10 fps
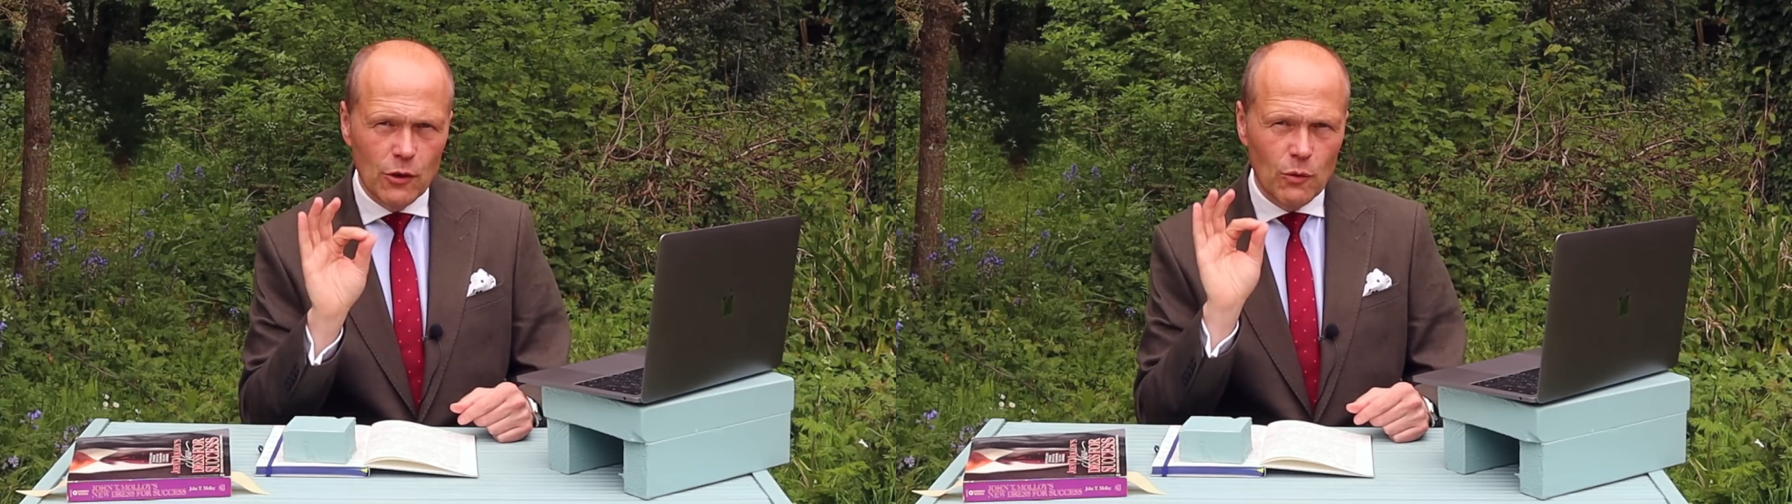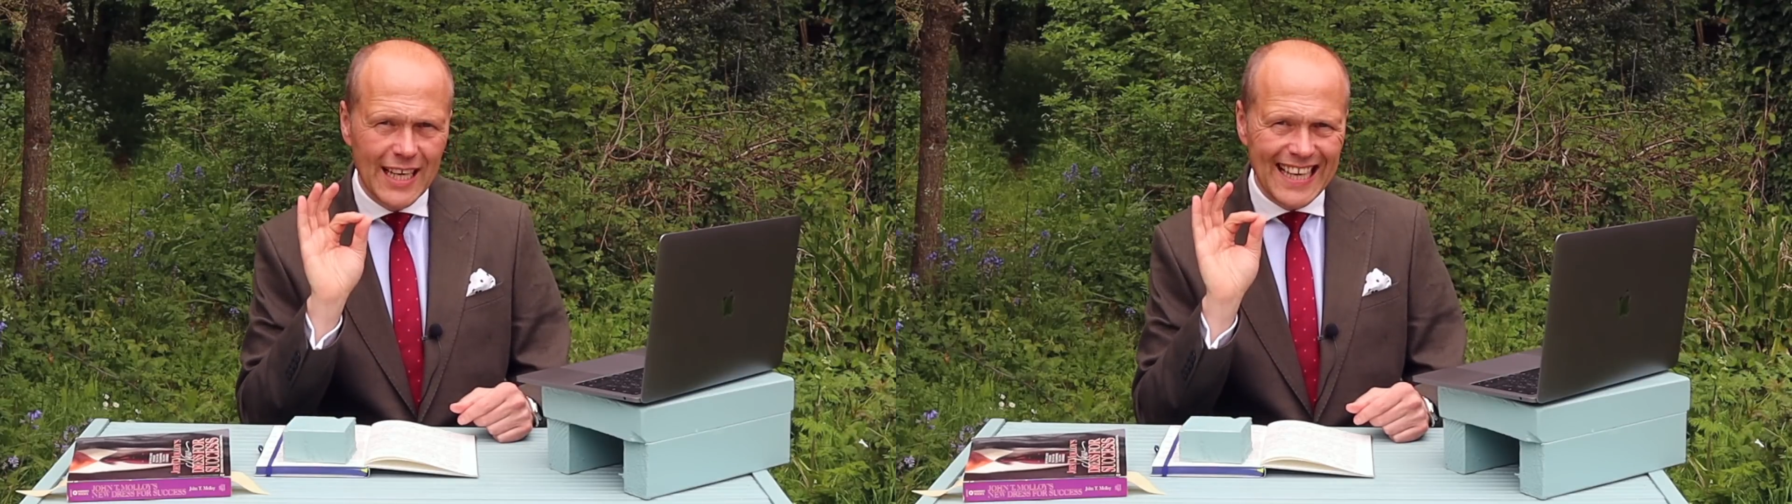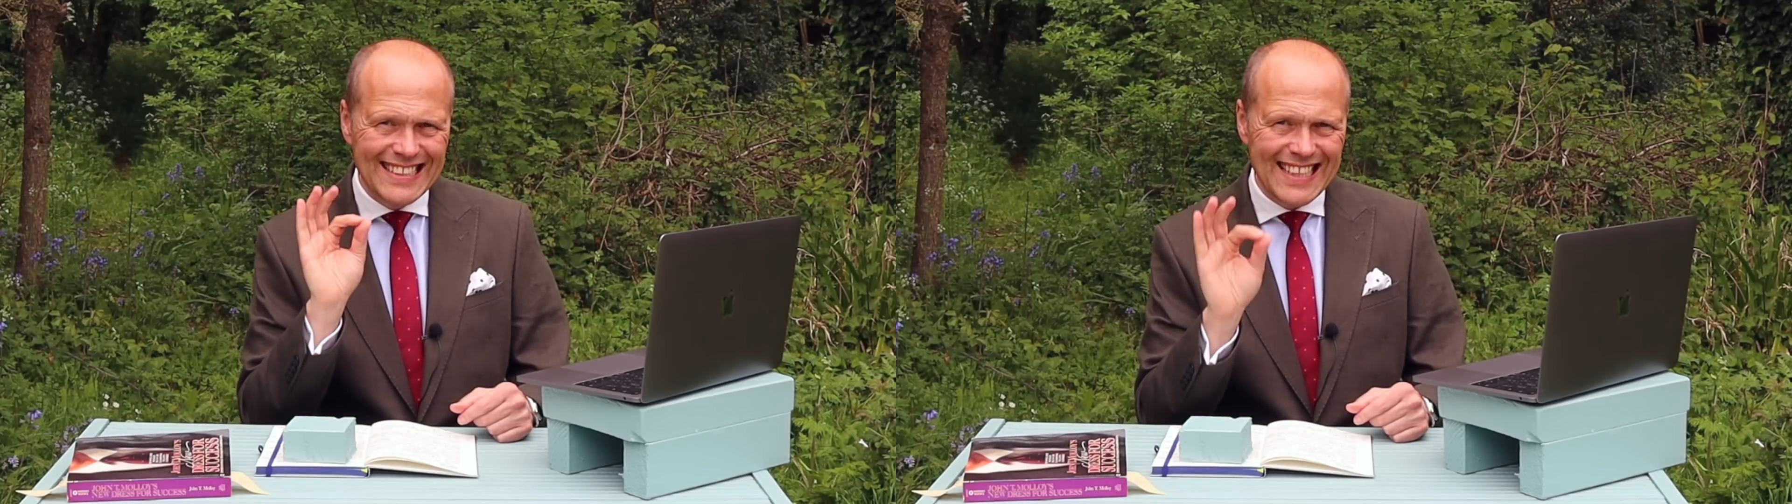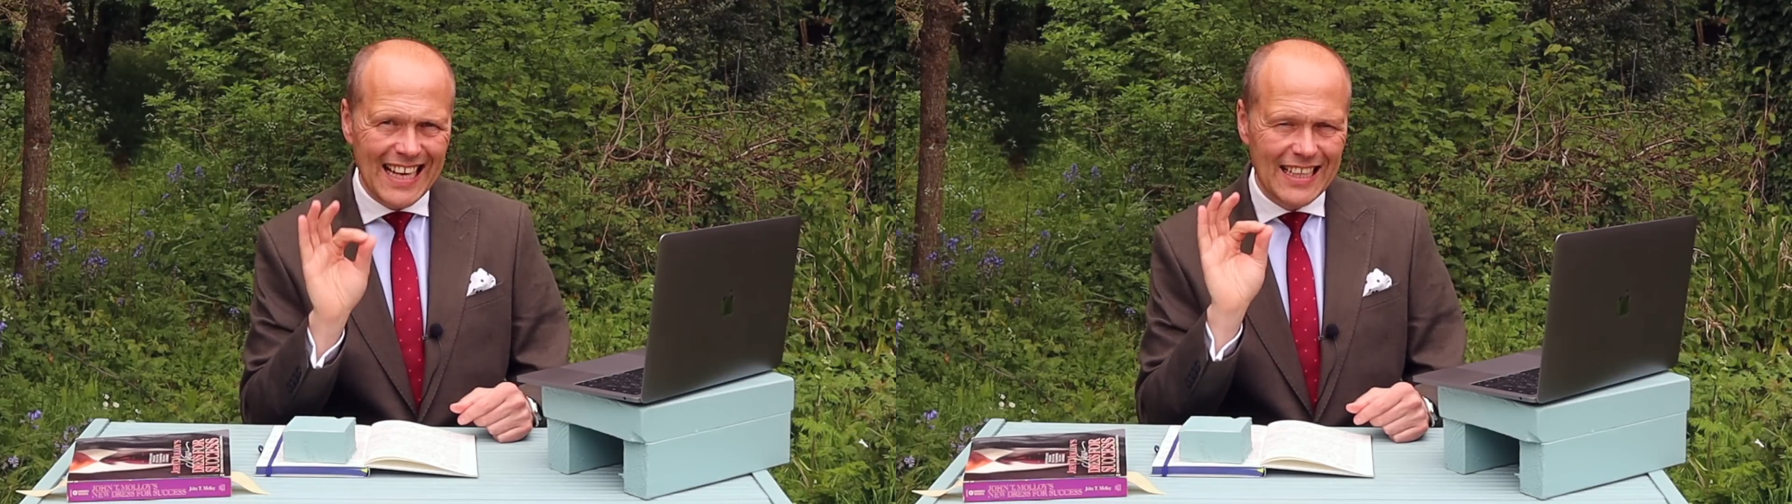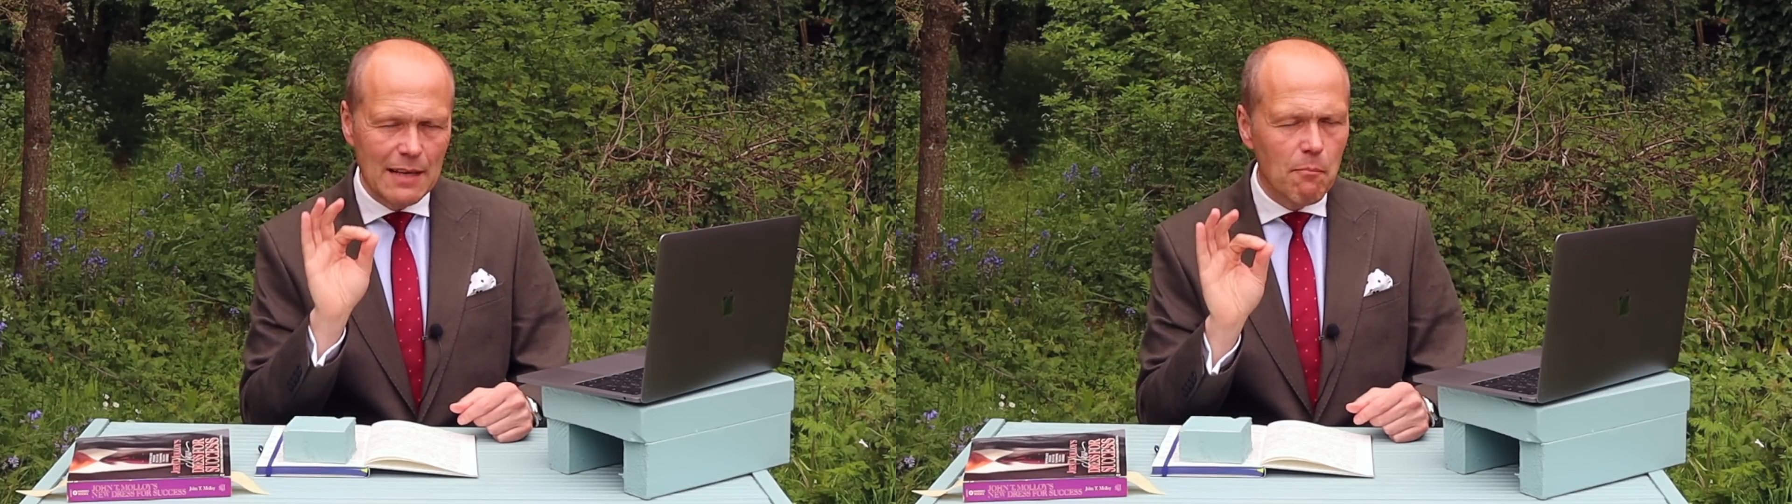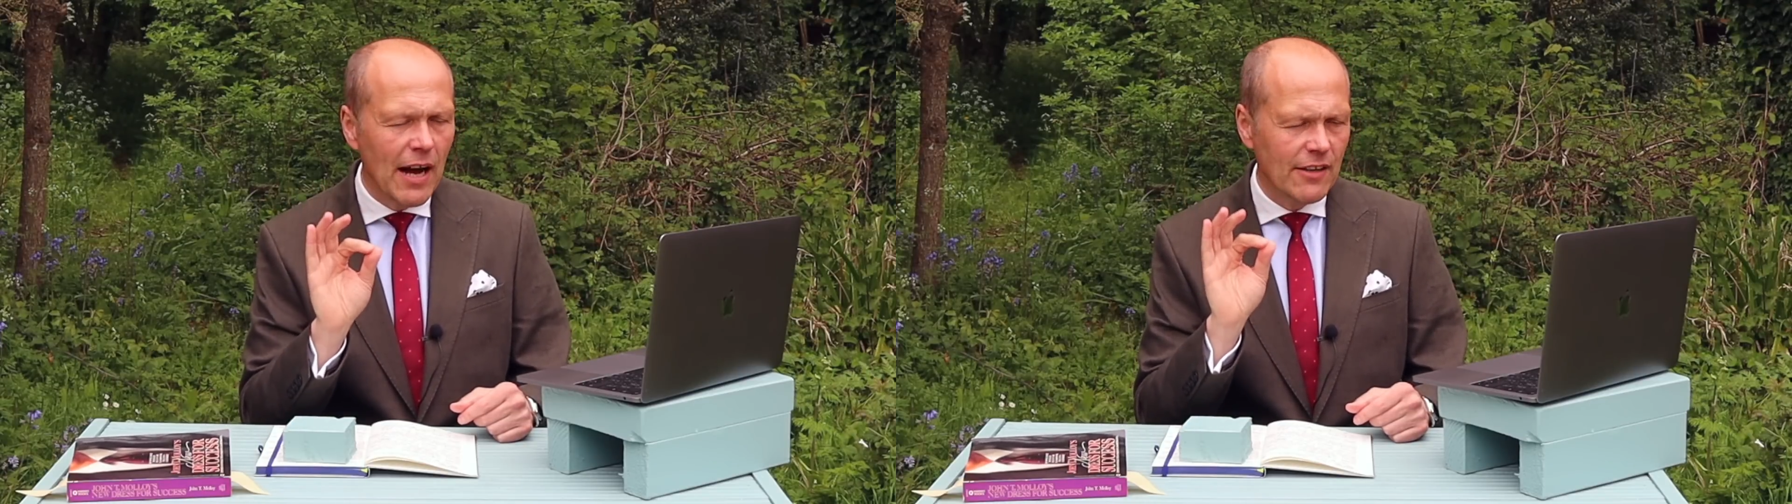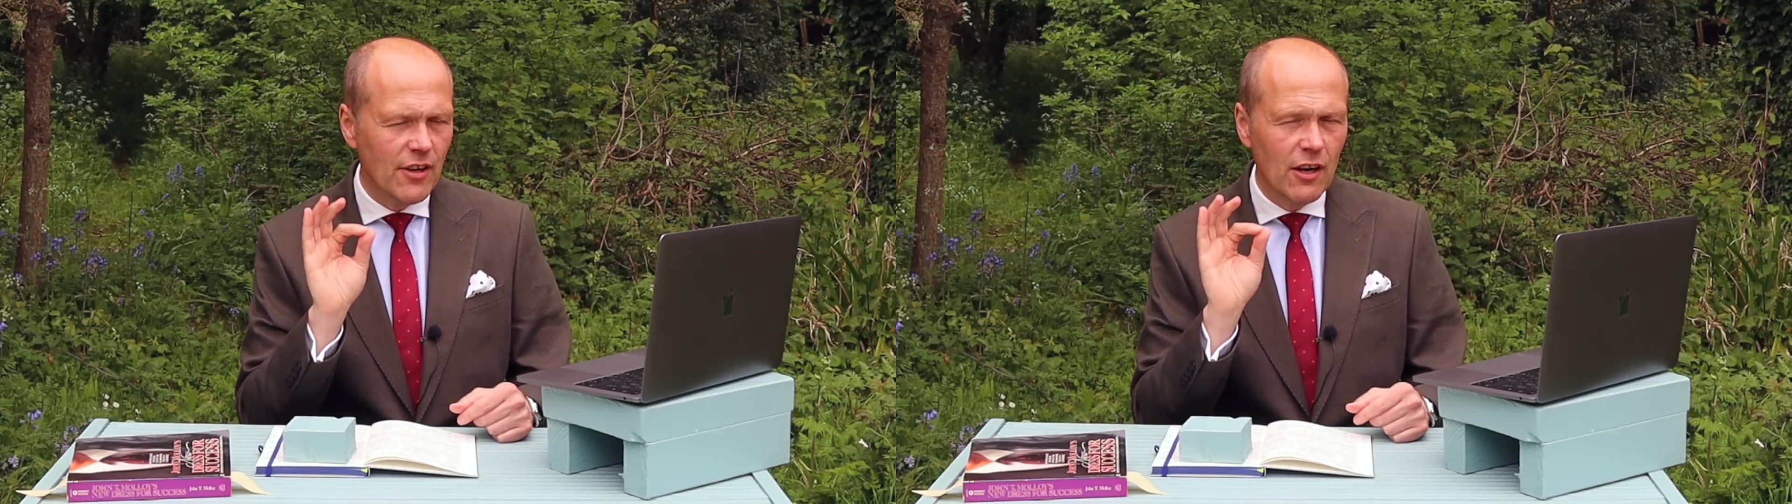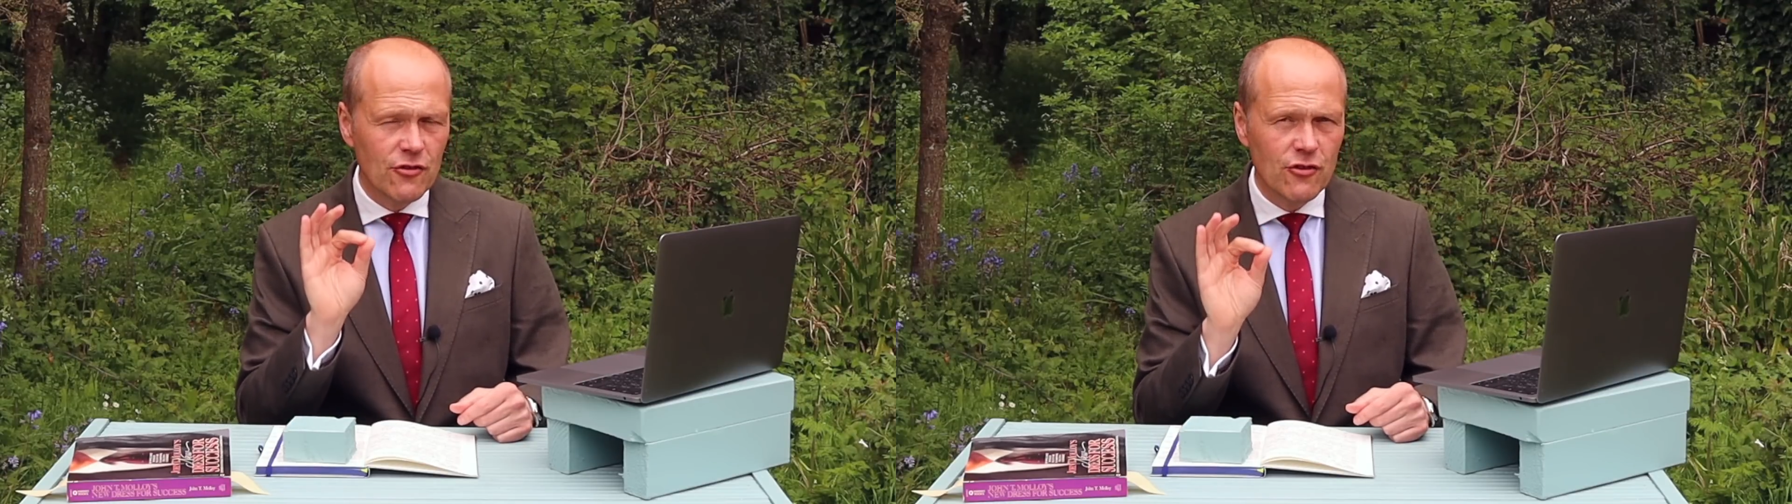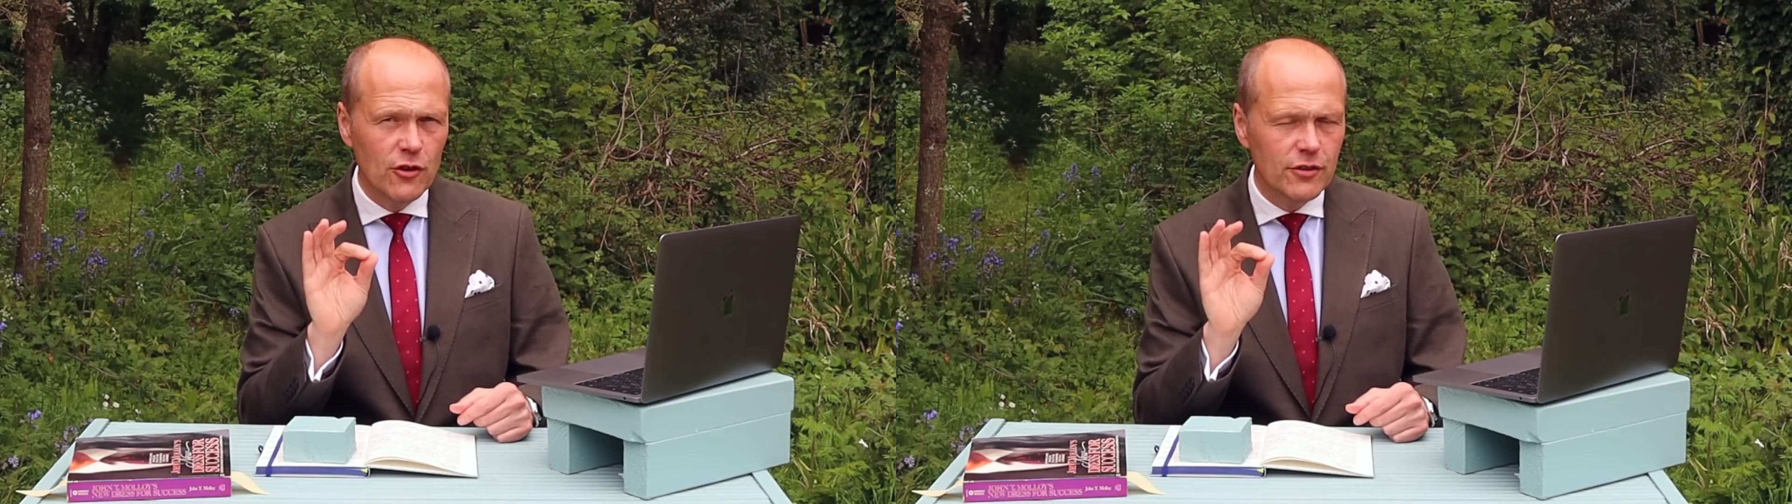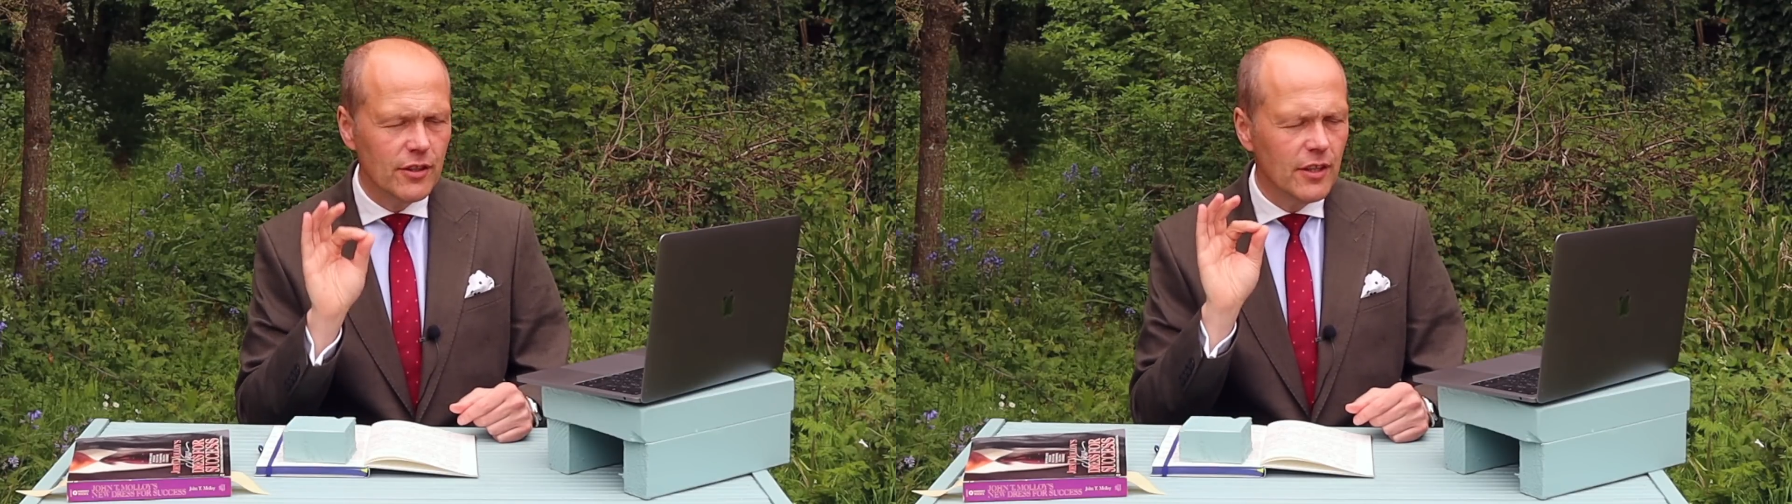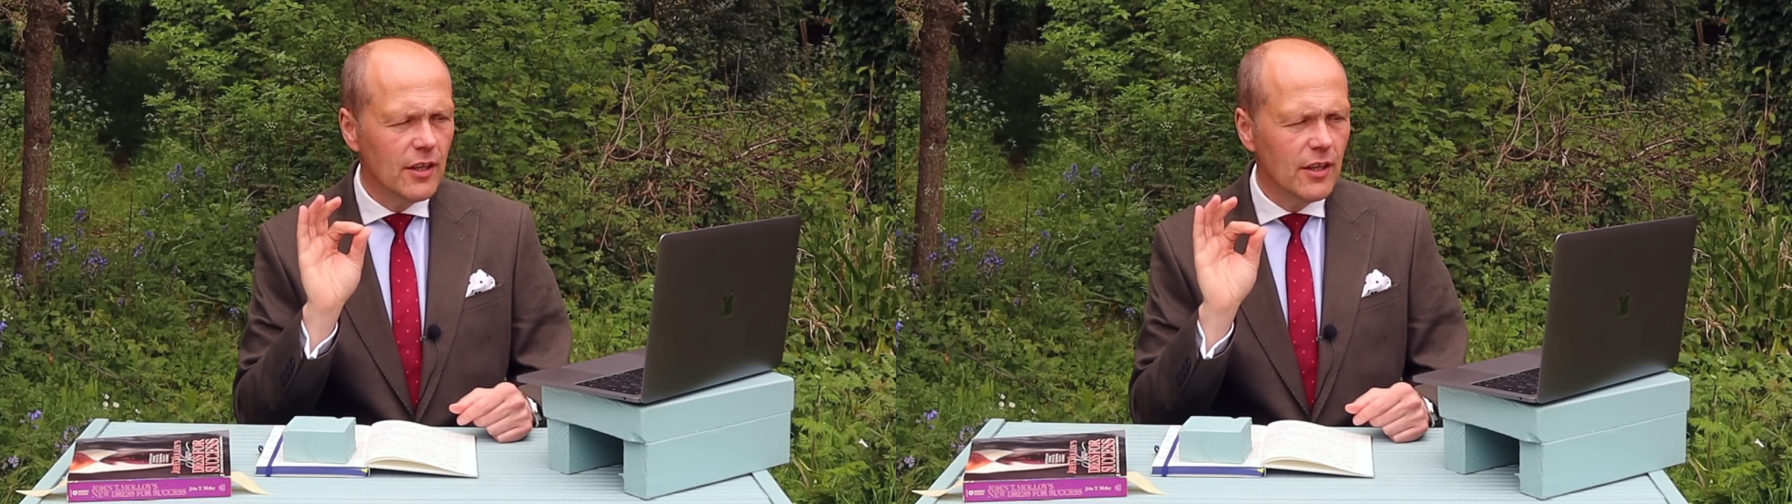We don't want to exactly match our shirt